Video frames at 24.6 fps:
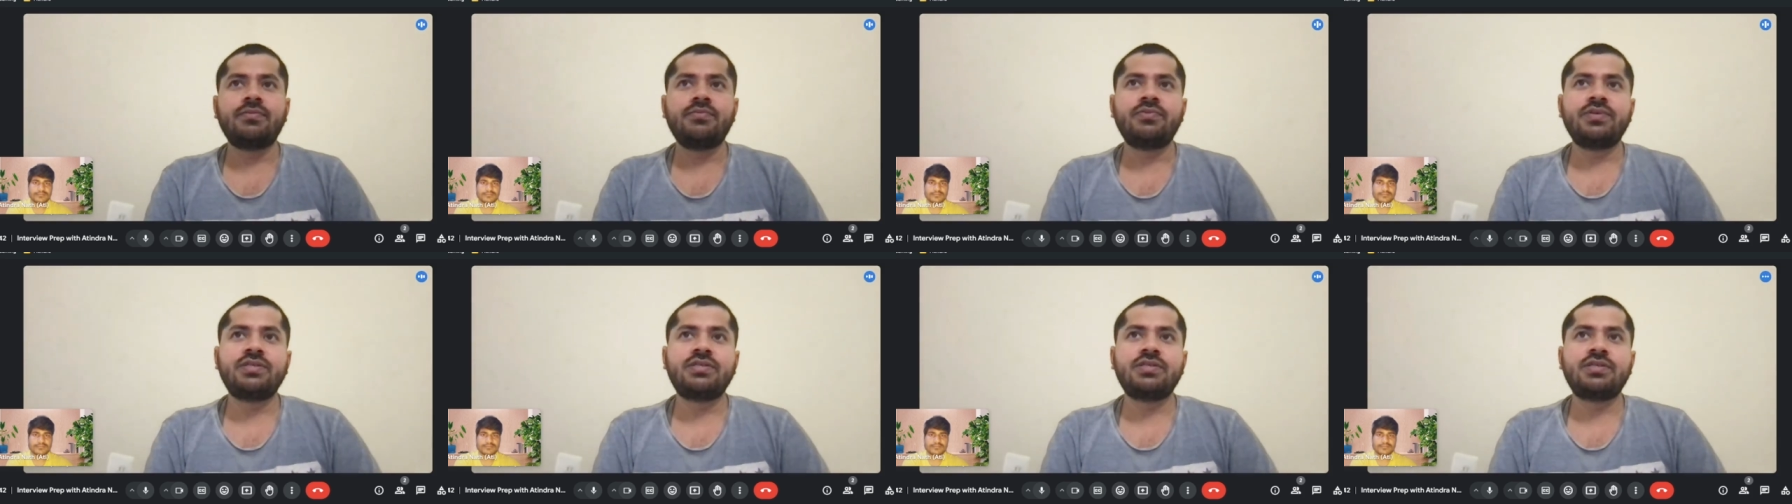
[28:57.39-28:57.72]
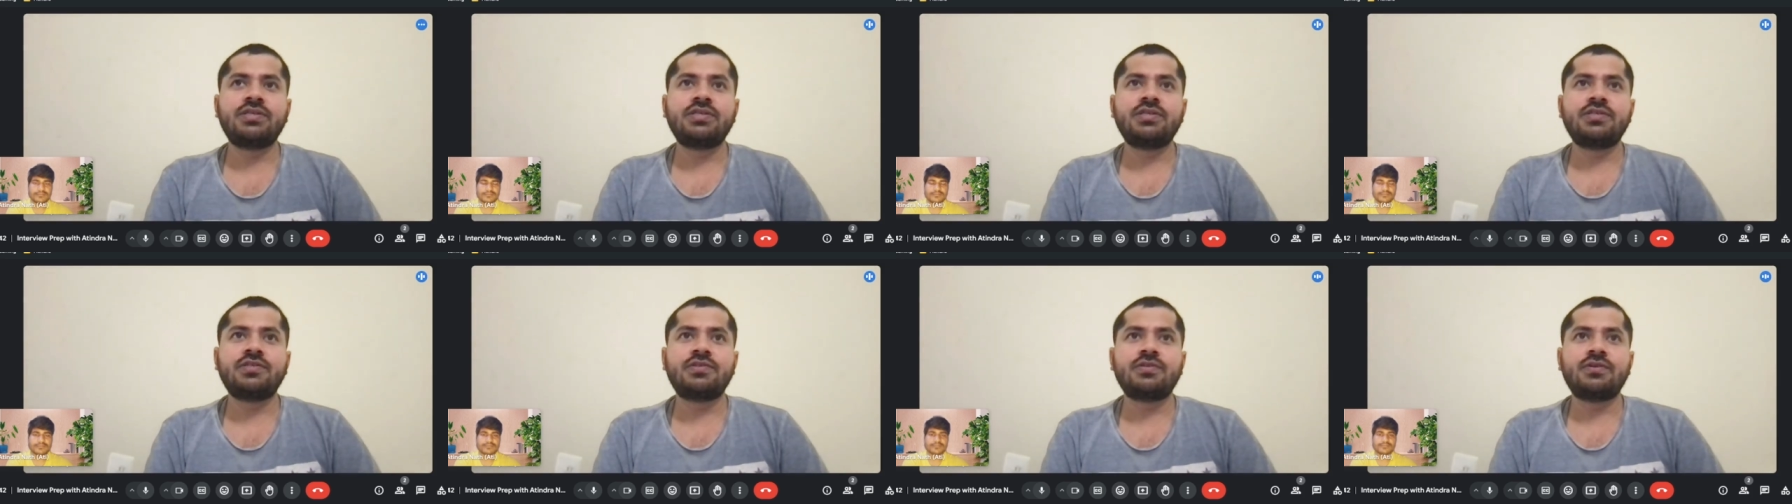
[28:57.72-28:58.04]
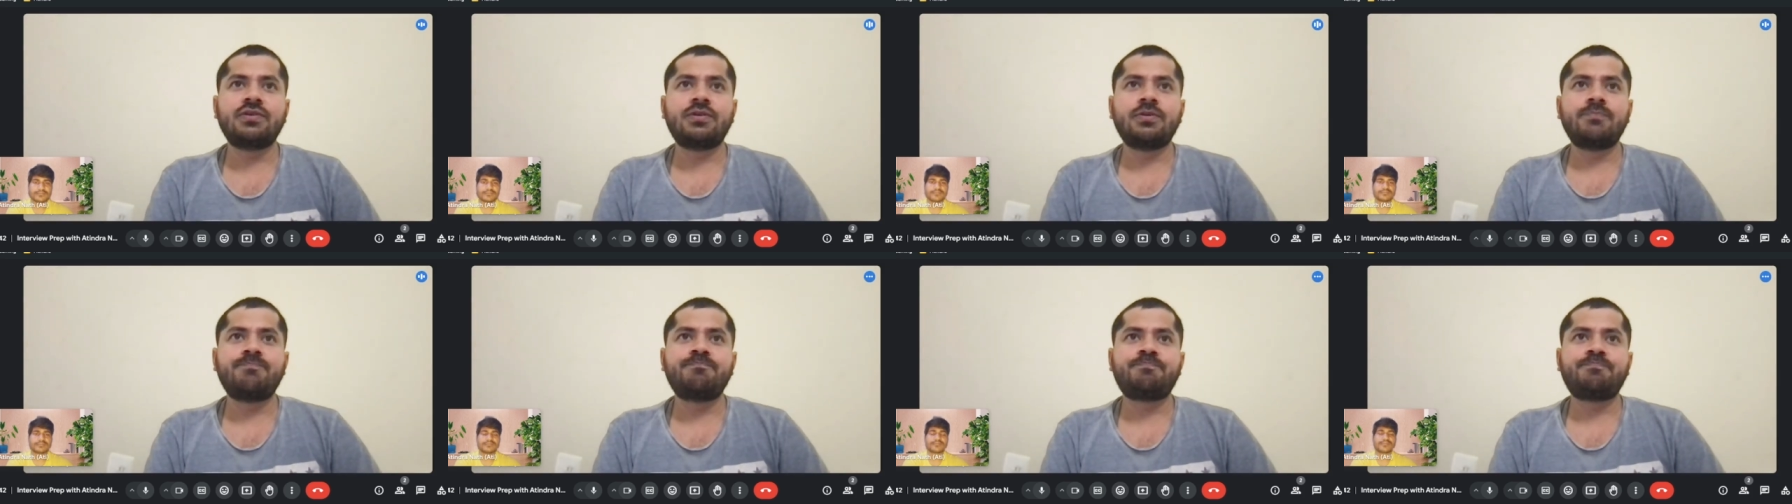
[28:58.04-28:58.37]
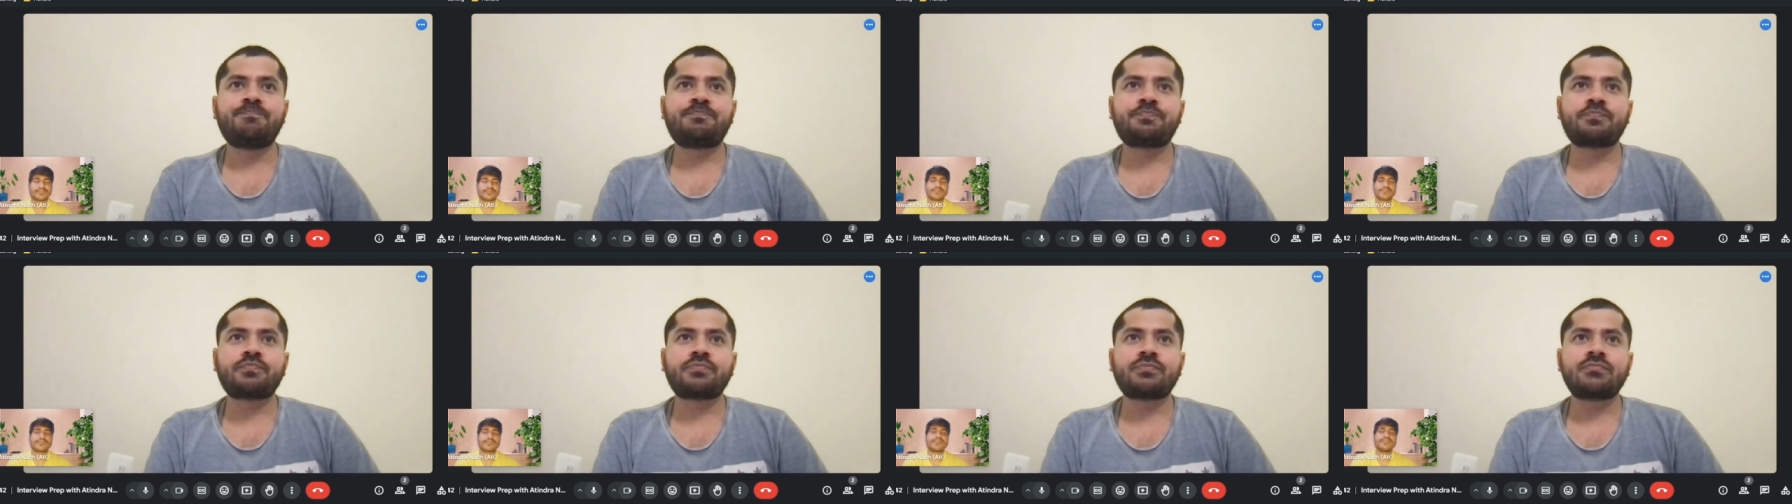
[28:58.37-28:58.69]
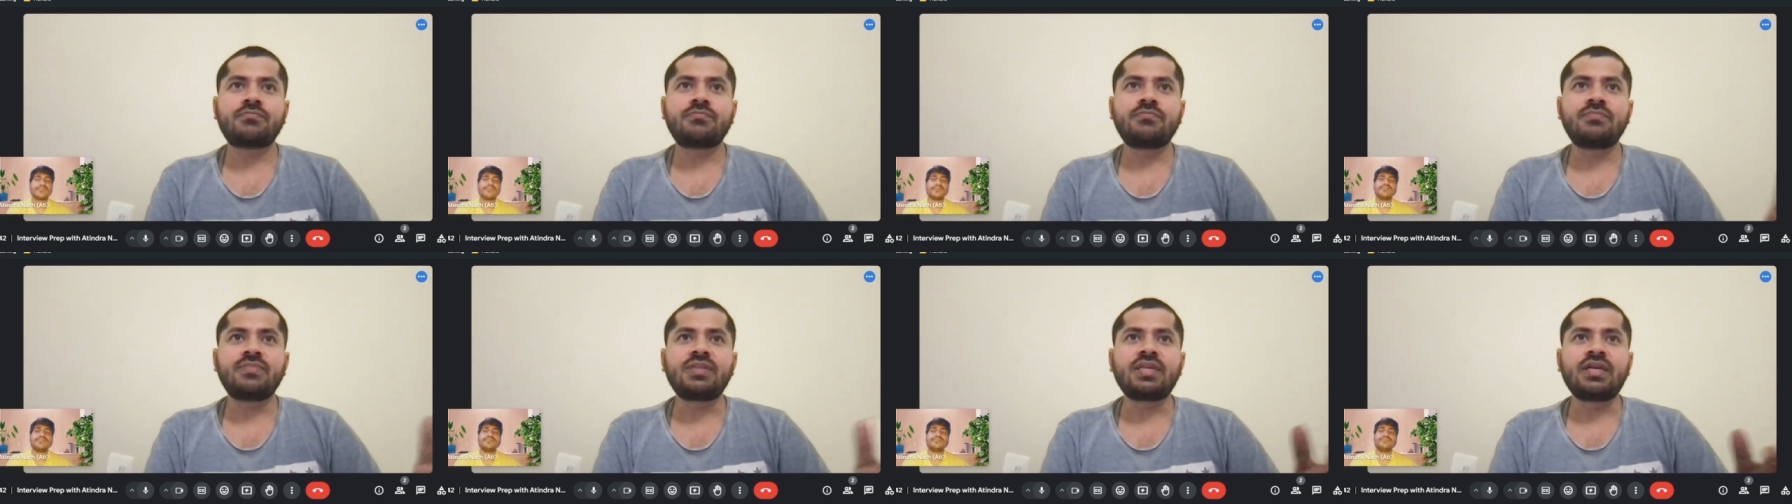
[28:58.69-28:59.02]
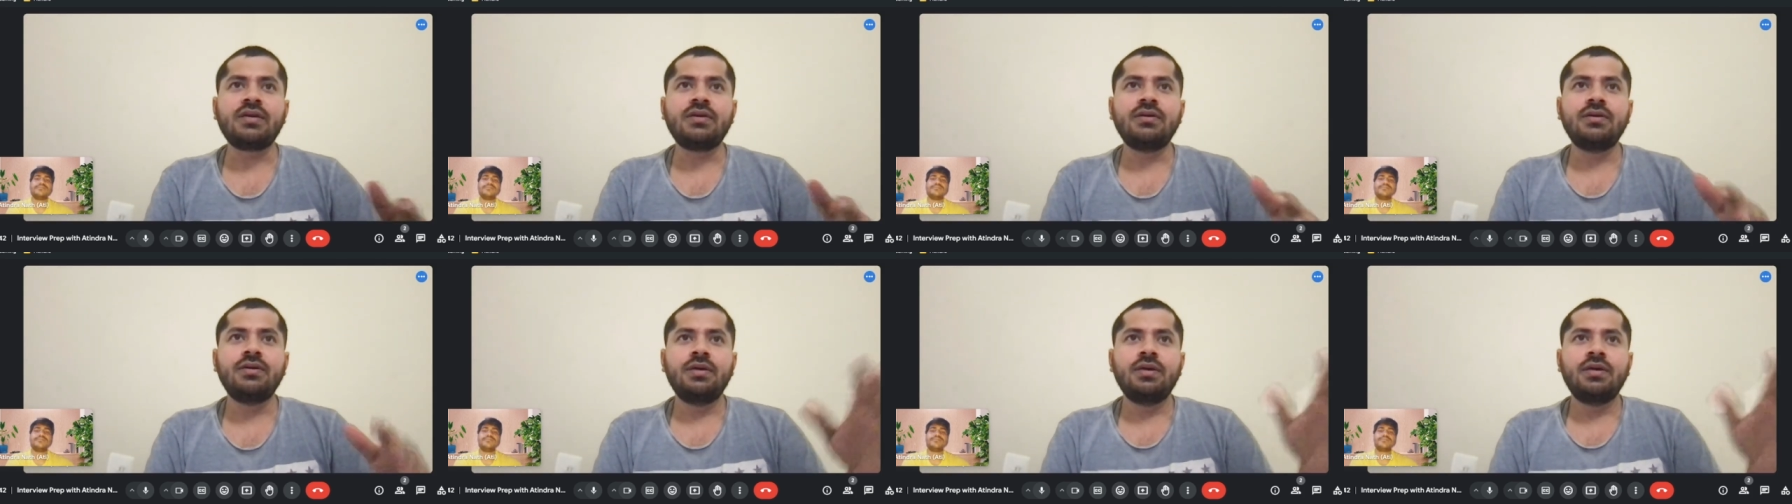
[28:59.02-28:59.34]
which is uh,
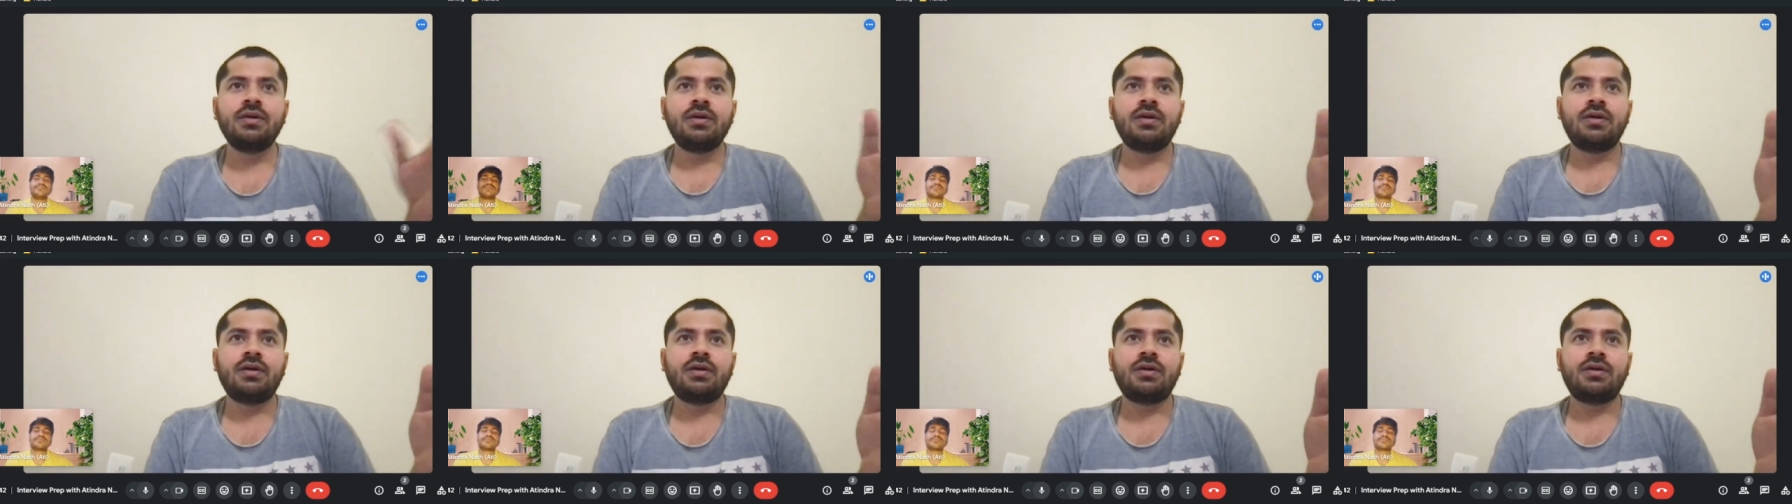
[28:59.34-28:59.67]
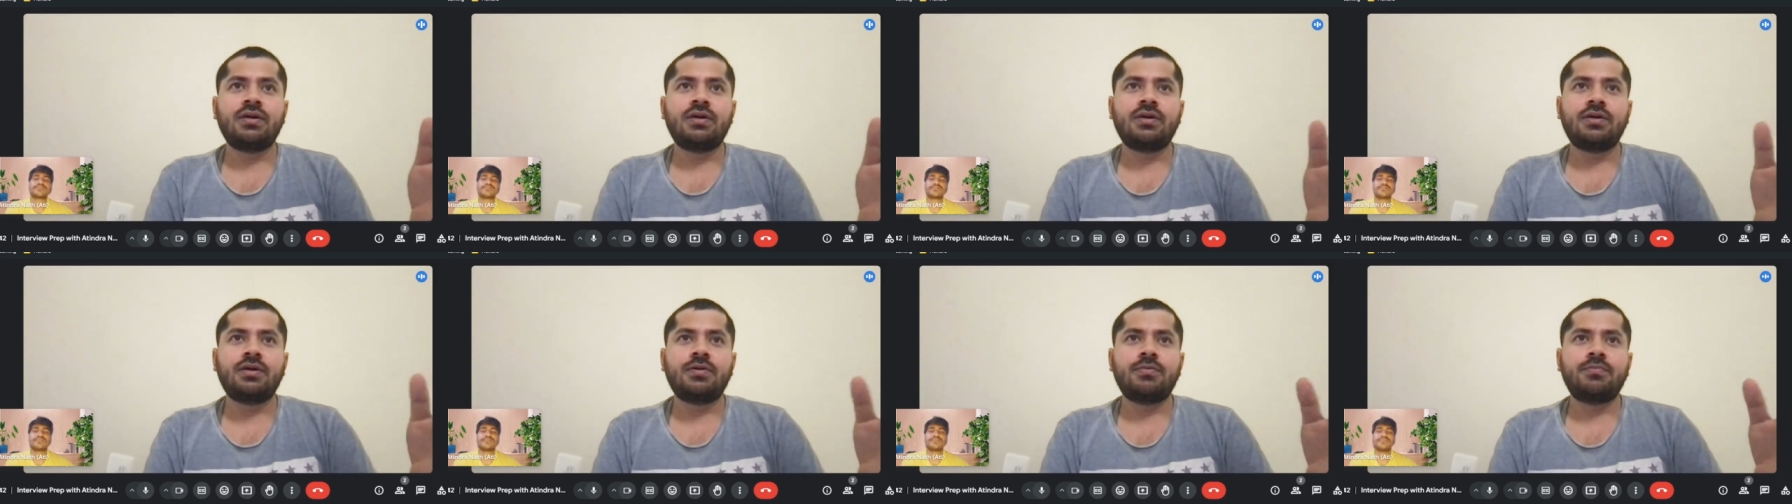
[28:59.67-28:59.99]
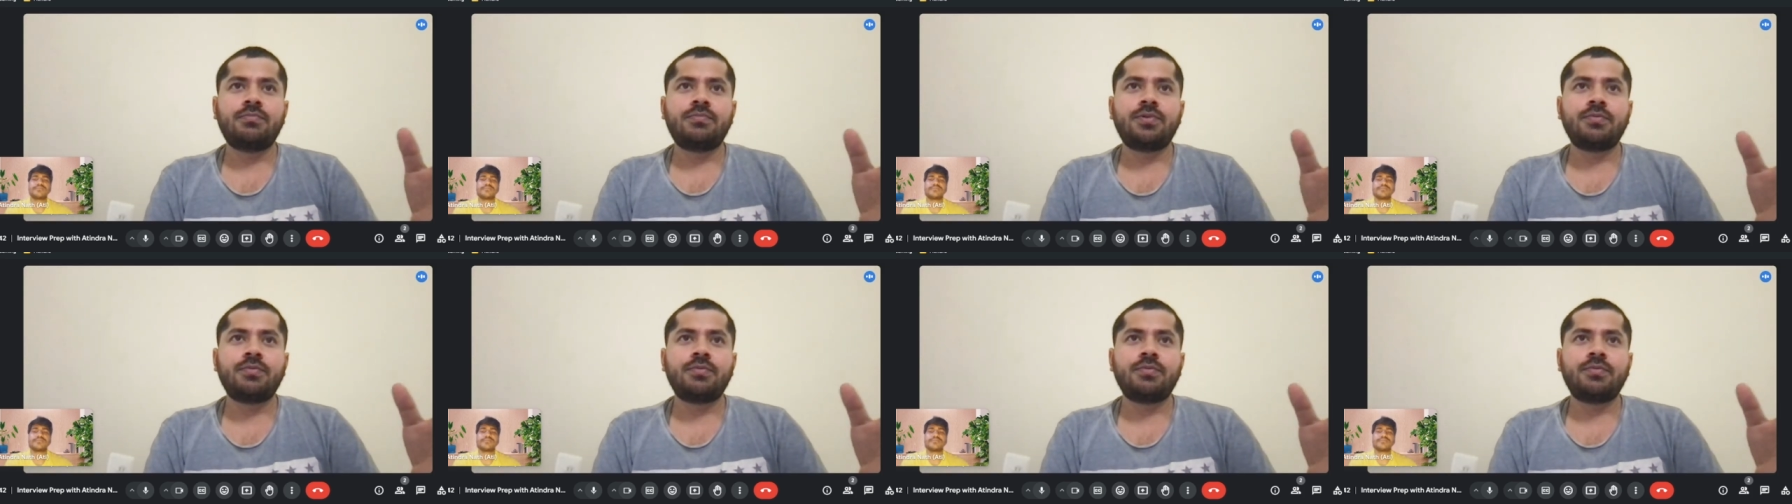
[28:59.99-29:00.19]
uh,